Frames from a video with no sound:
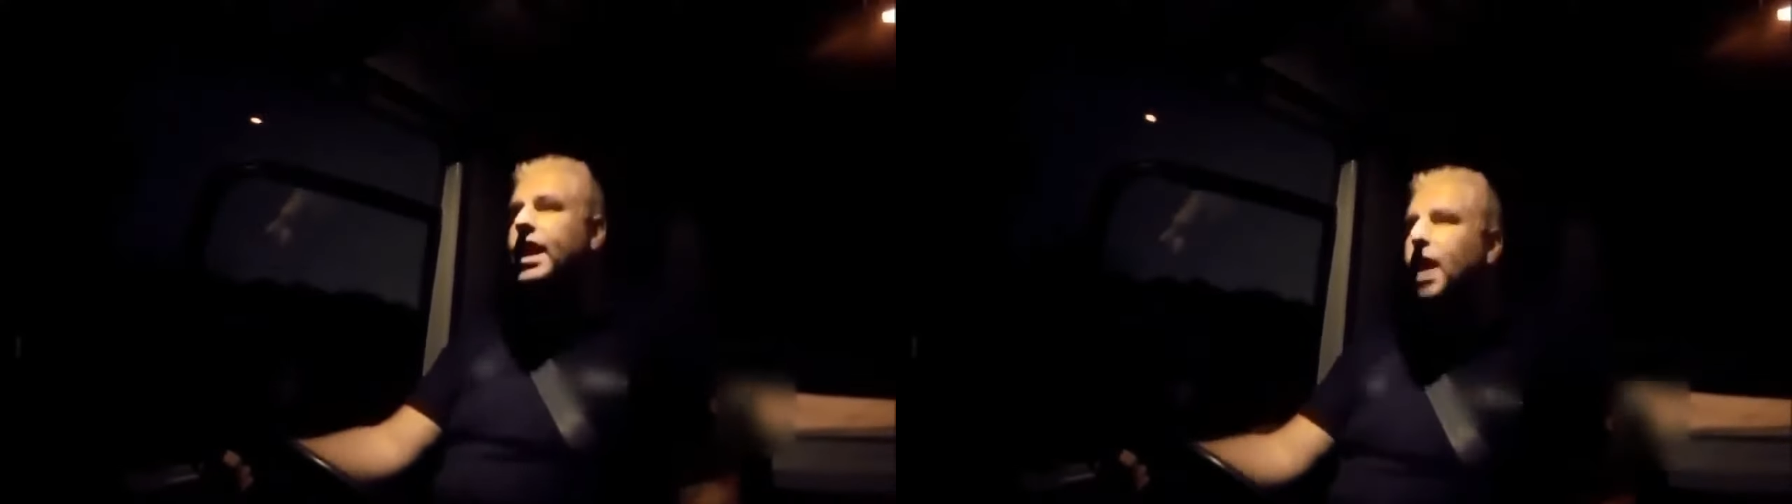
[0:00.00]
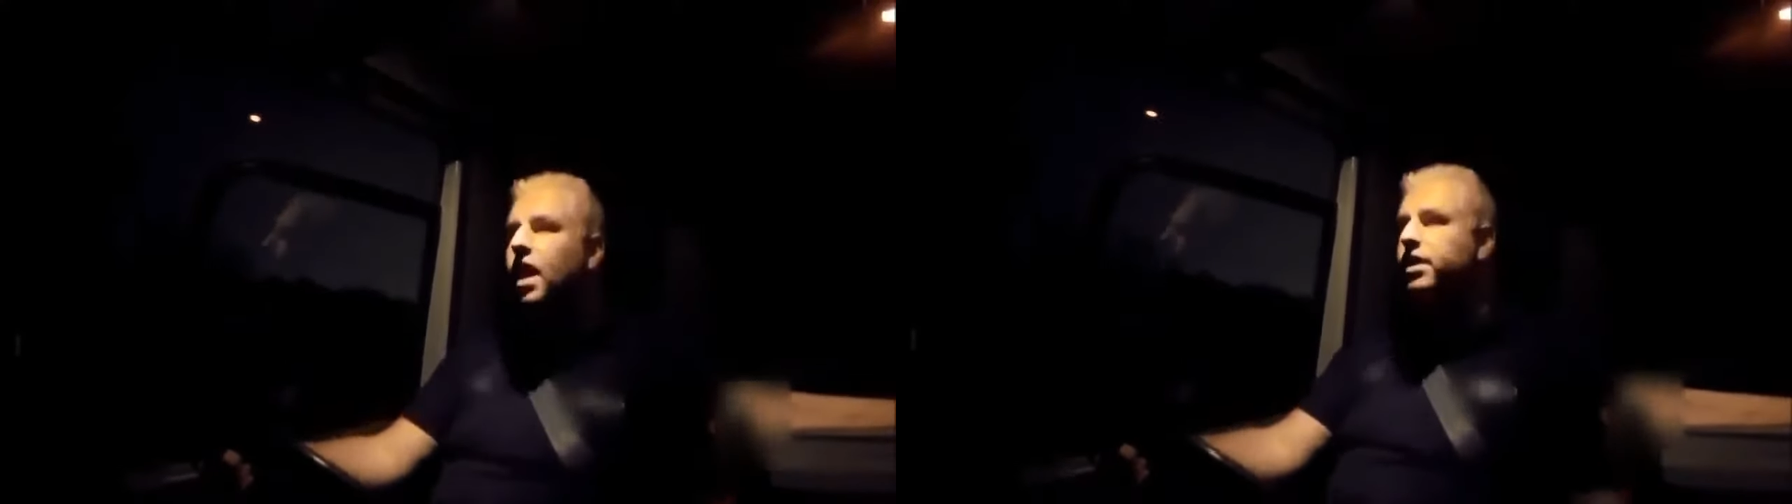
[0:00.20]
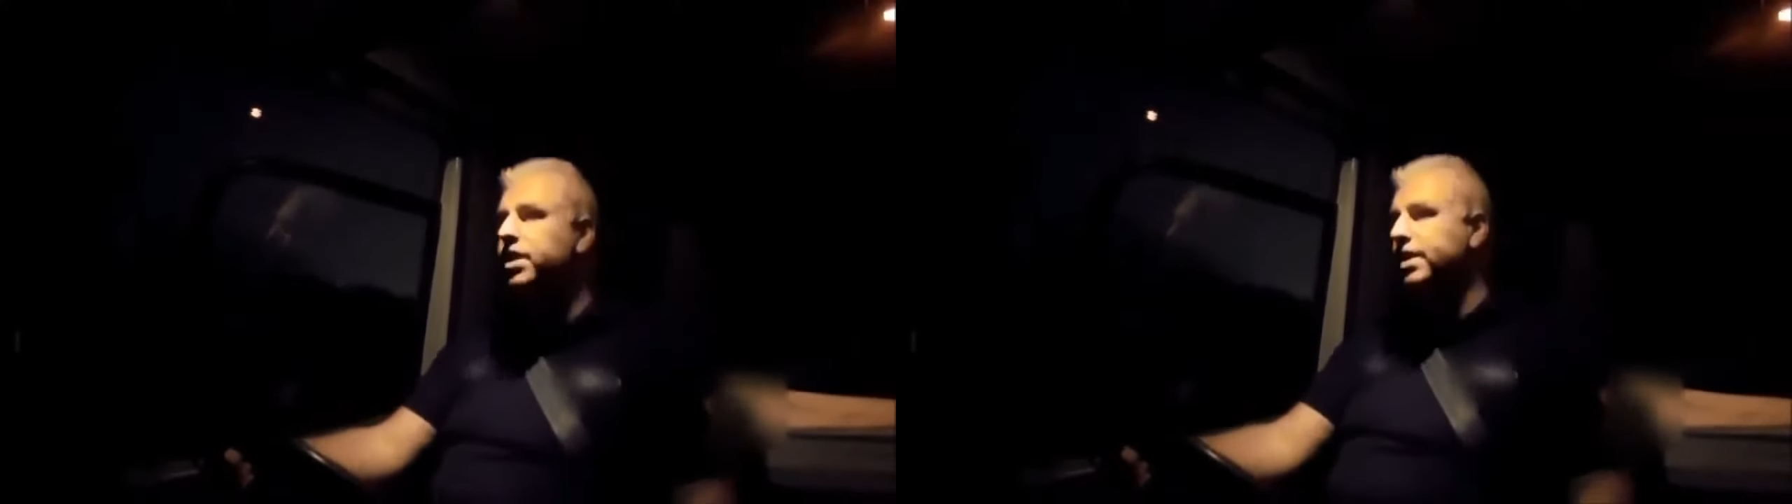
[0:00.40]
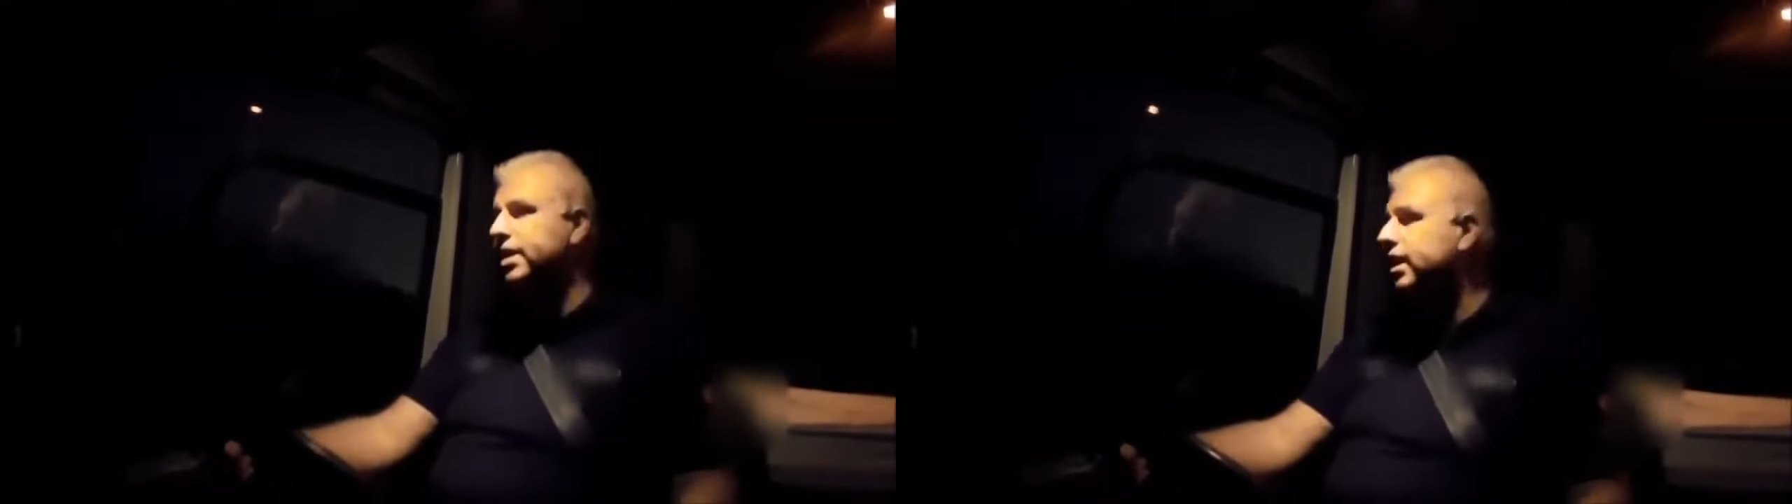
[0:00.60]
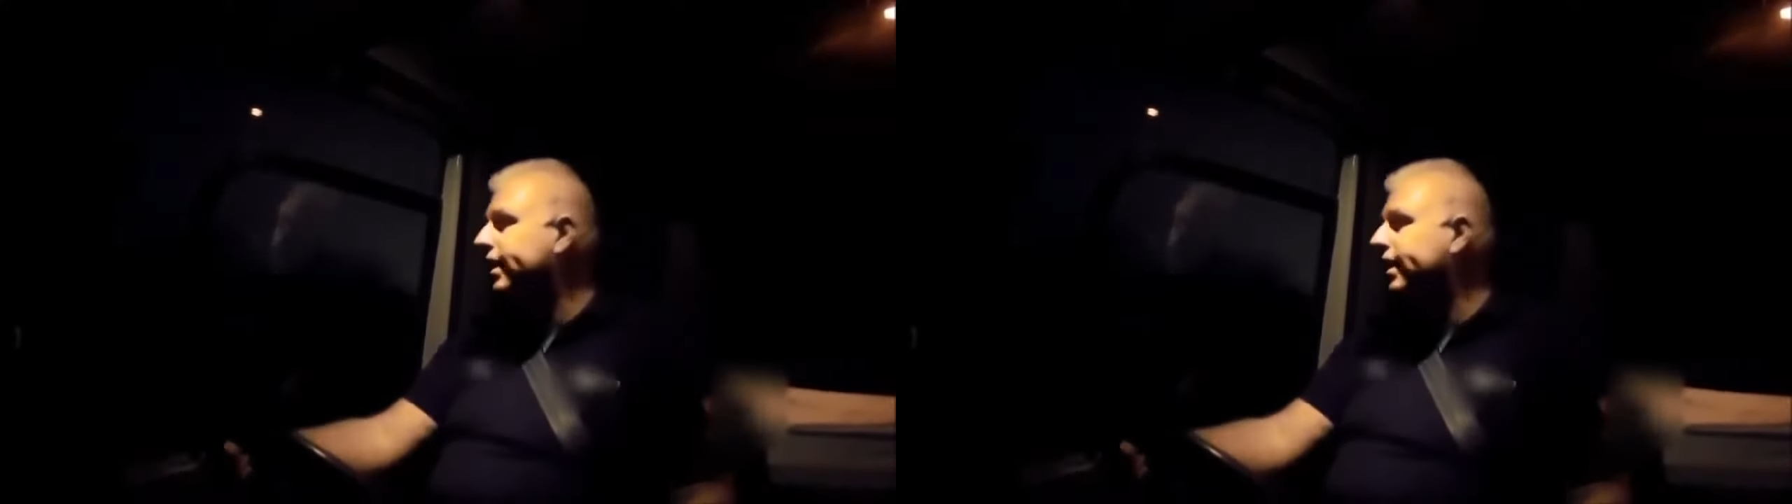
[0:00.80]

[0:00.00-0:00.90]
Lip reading: parties.